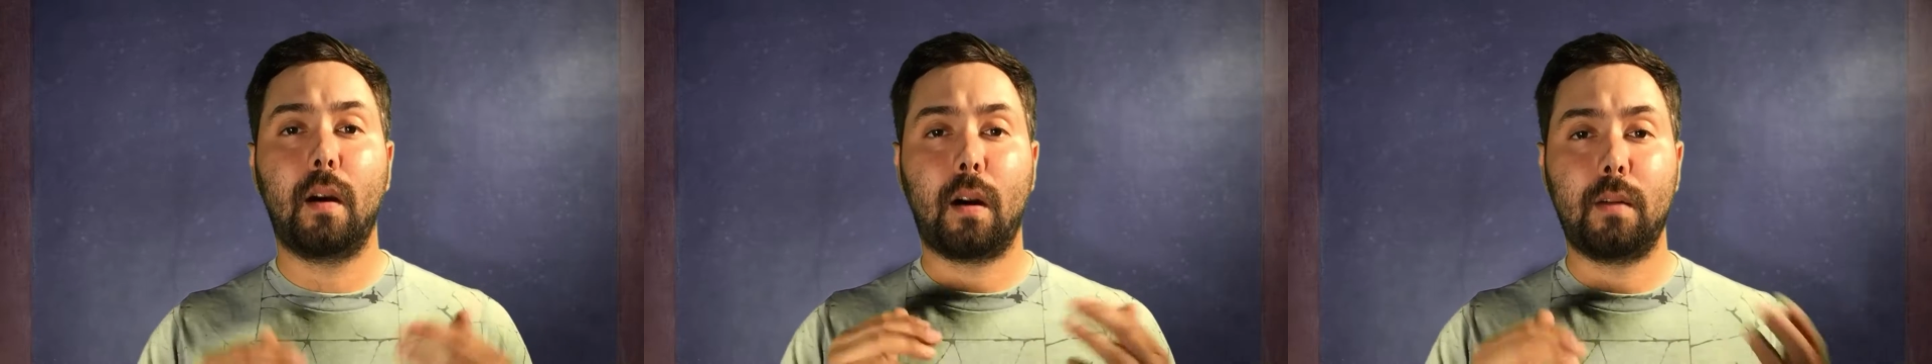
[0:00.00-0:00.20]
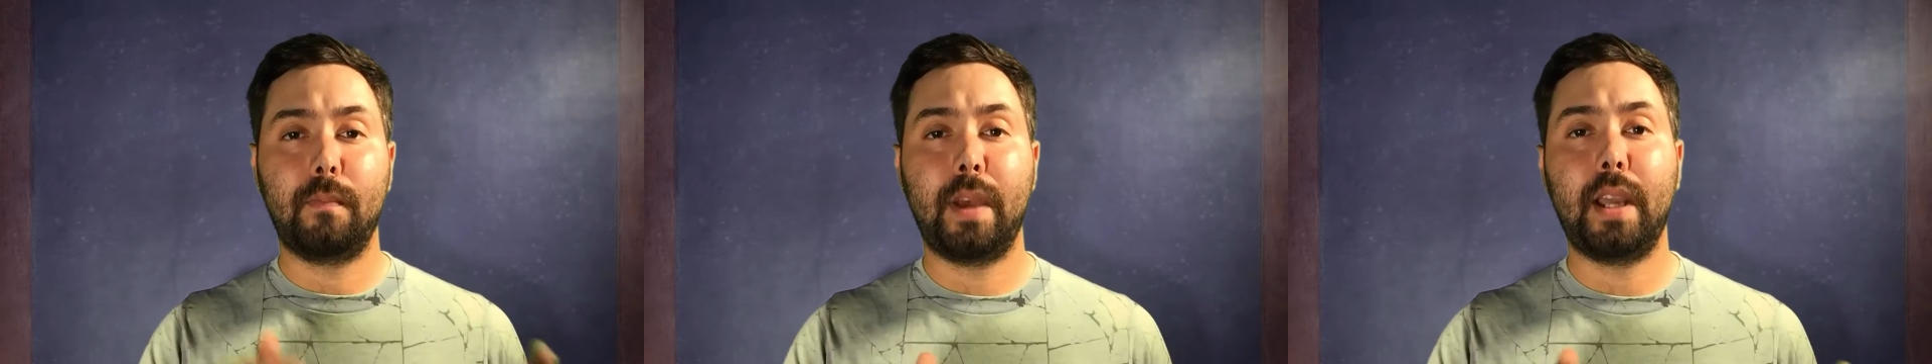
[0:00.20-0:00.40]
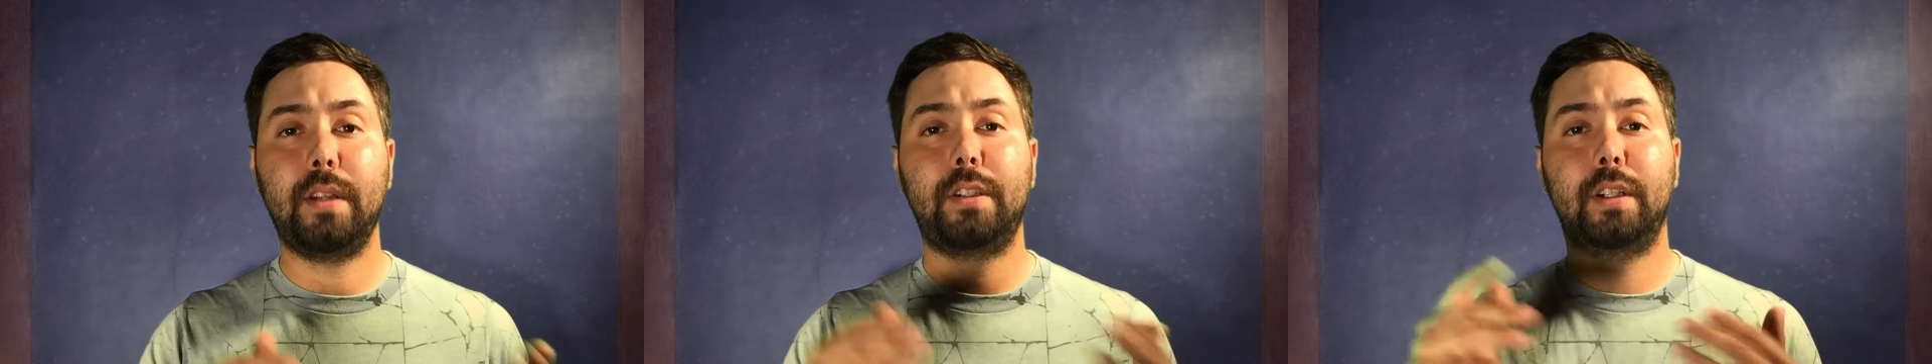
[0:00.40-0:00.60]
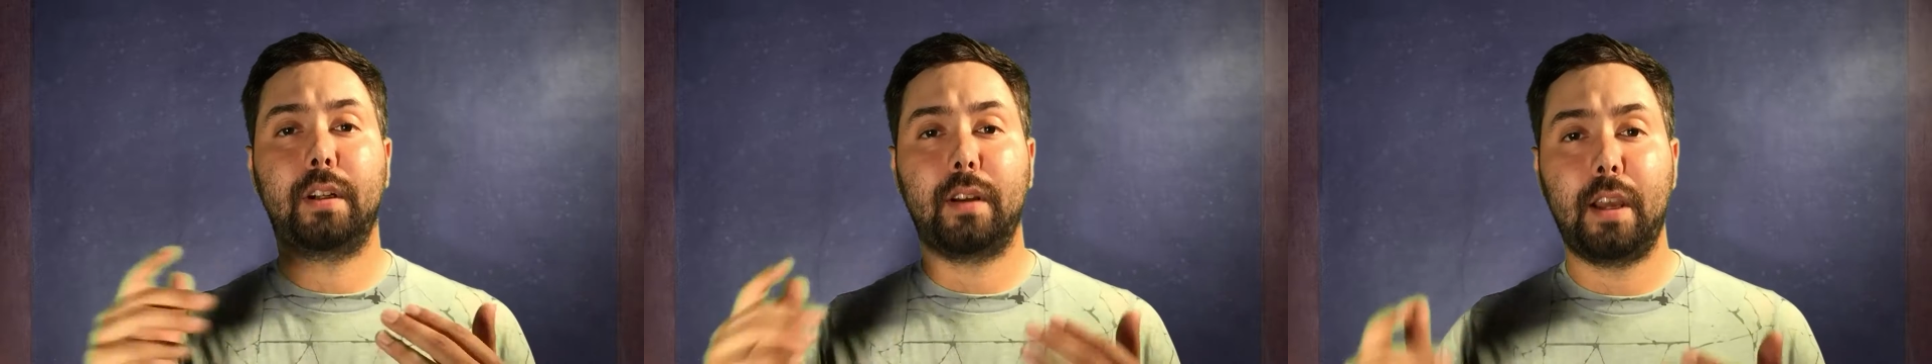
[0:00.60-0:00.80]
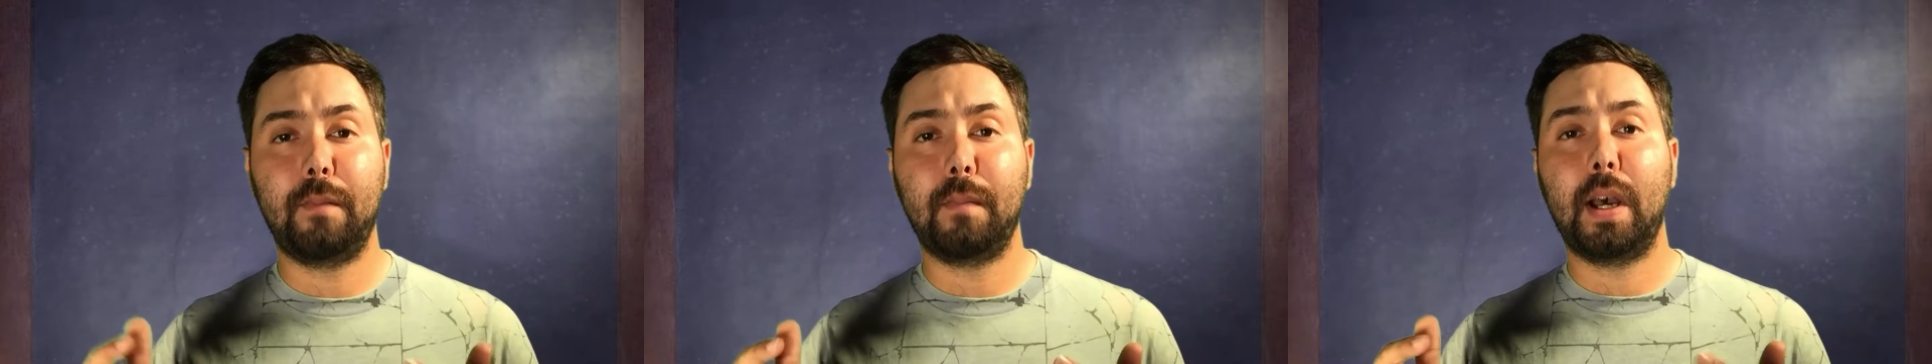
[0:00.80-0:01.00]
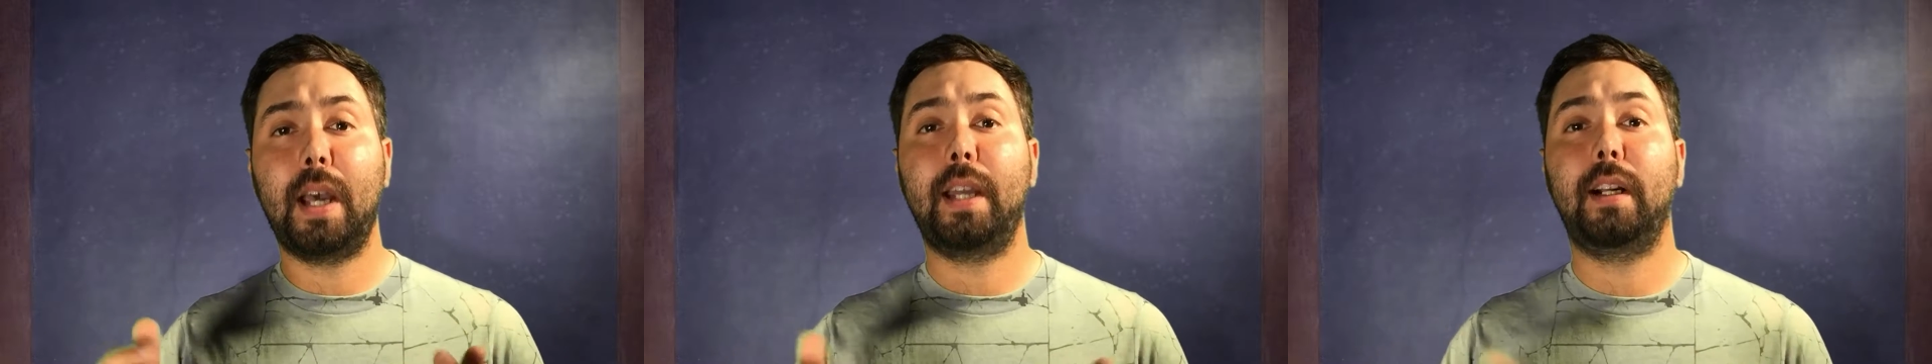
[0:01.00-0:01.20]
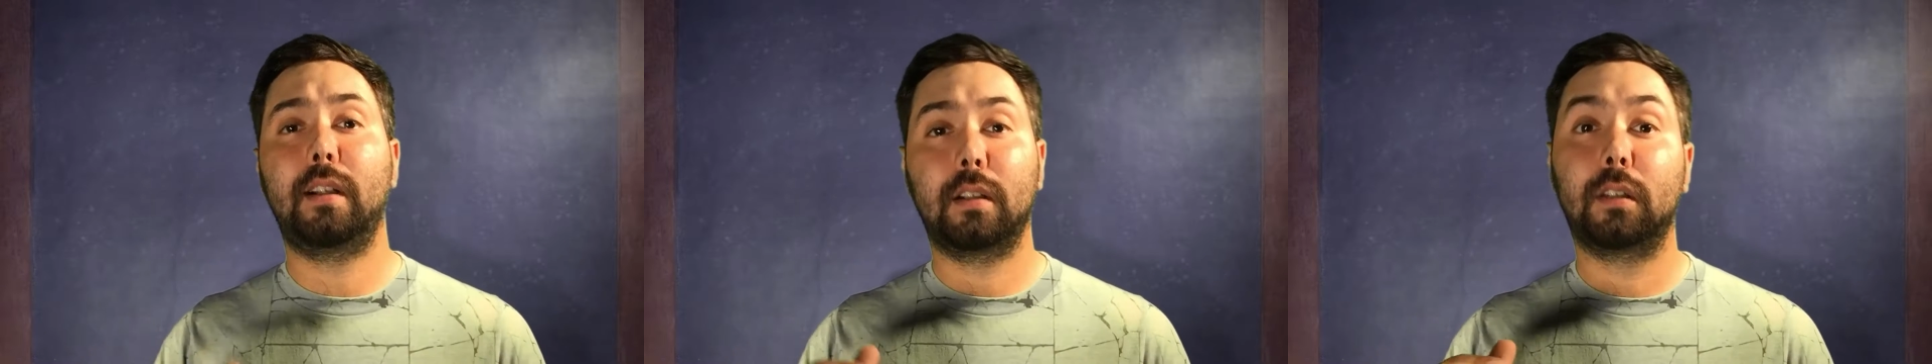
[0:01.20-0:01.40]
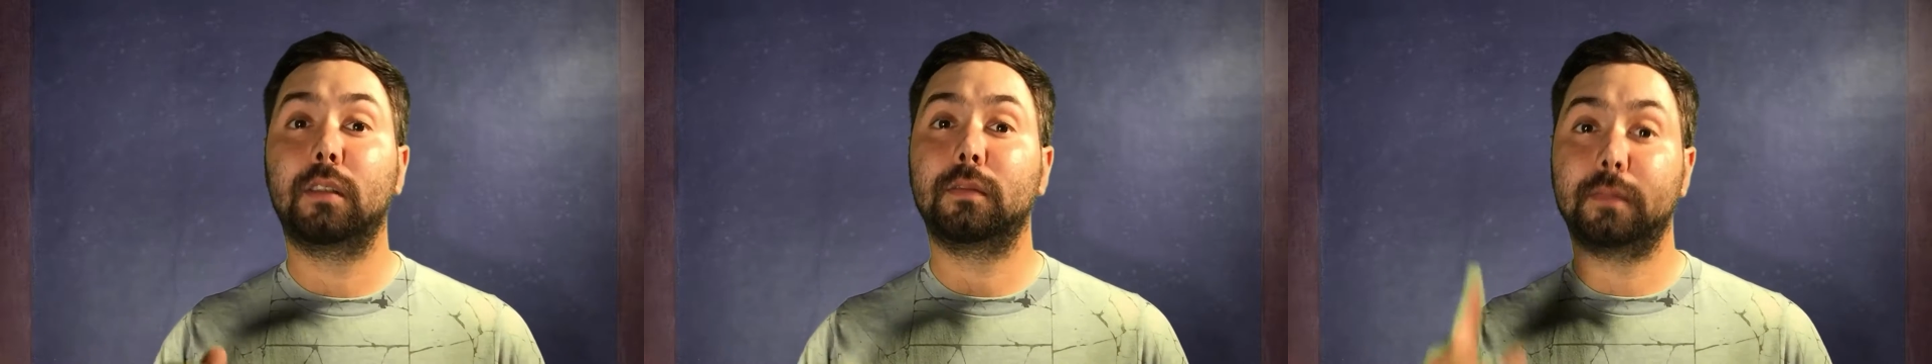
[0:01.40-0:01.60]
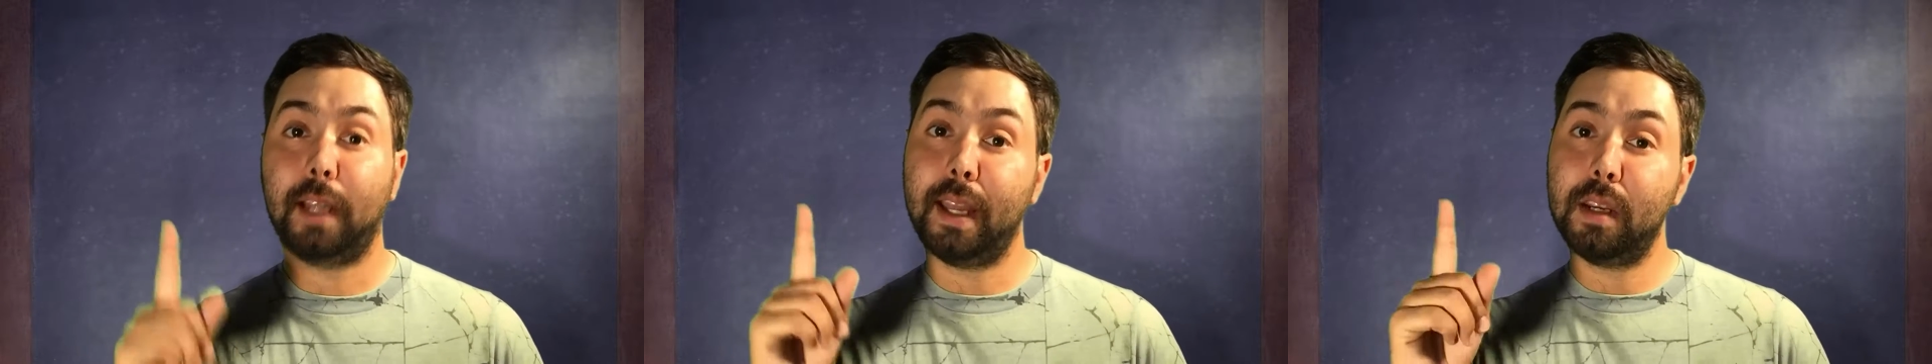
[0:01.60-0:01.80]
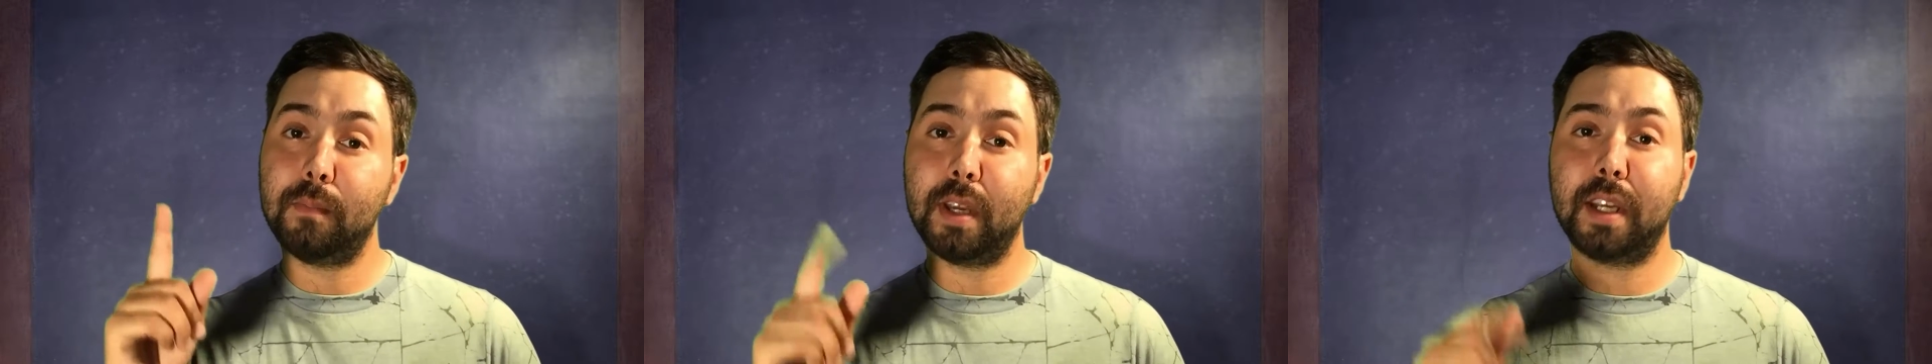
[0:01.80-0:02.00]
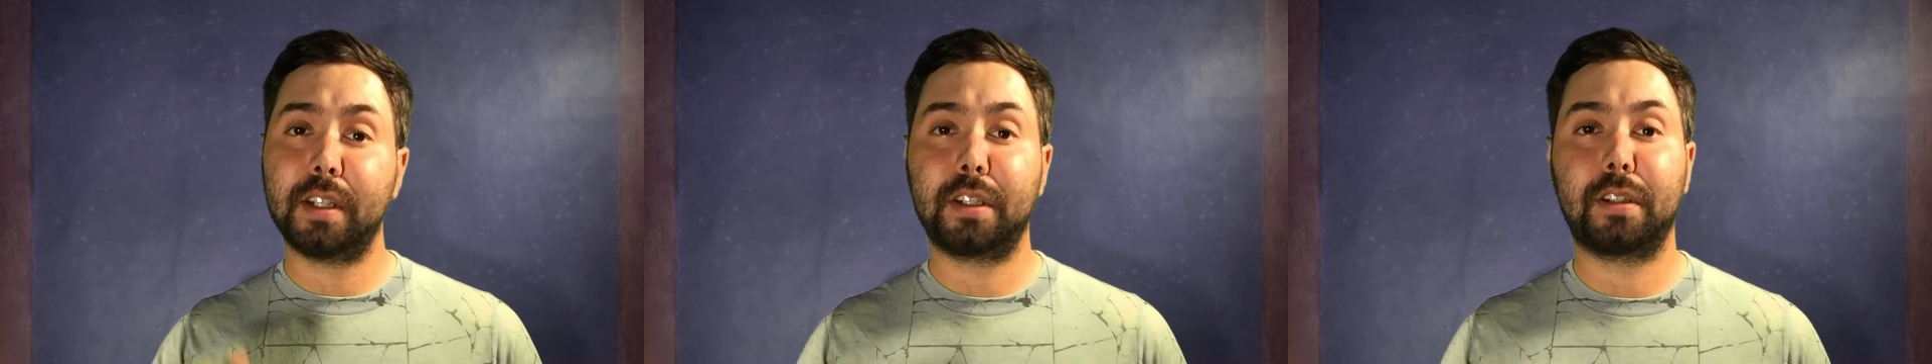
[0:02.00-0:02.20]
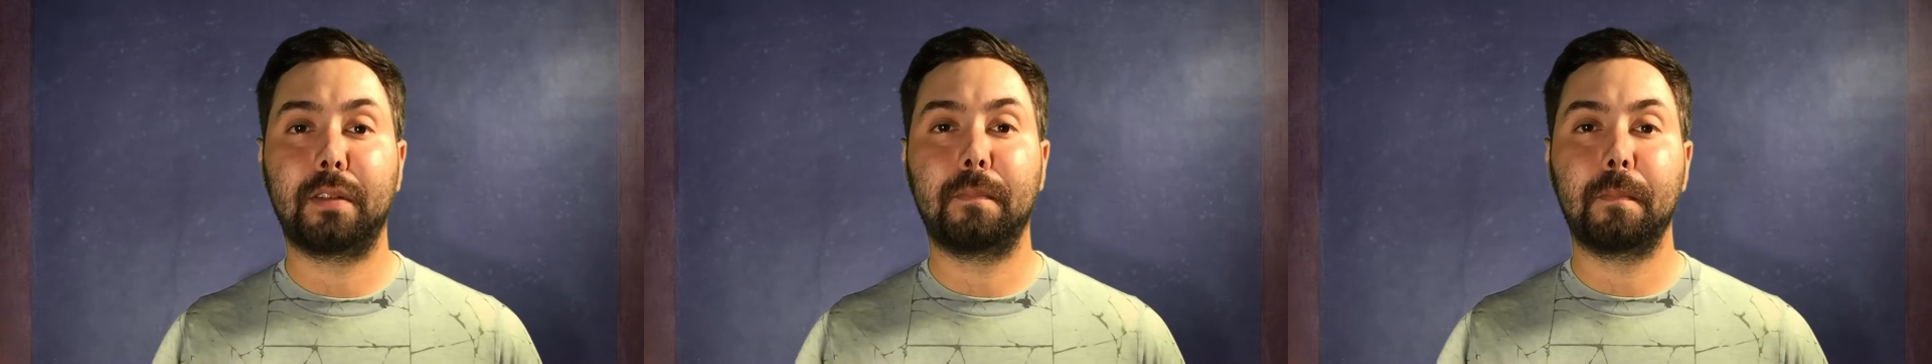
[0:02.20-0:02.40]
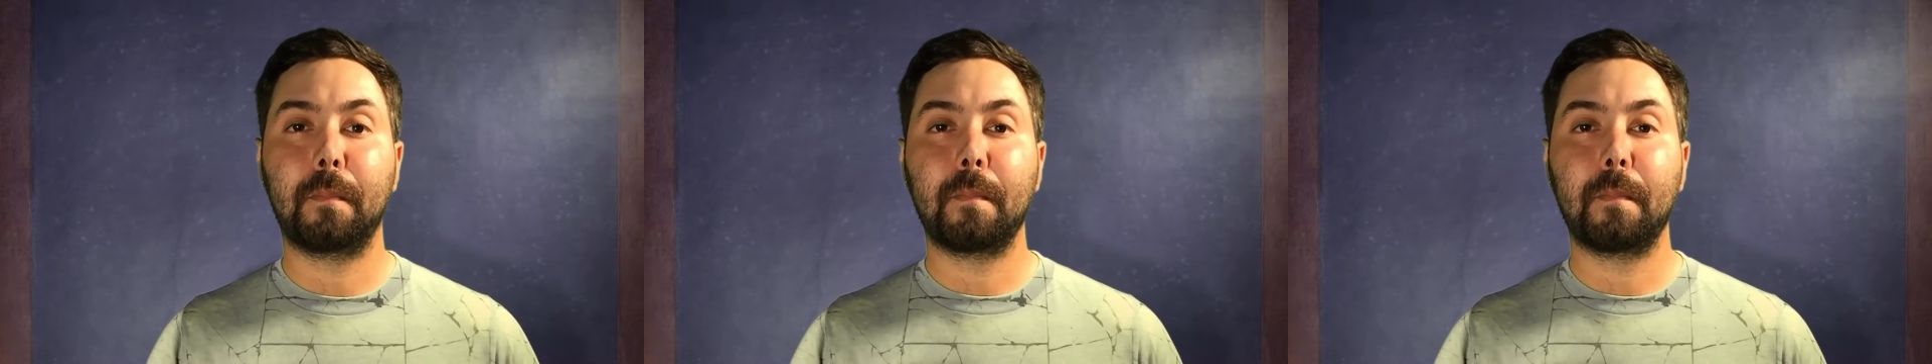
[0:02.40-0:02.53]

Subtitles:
are major and minor and diminished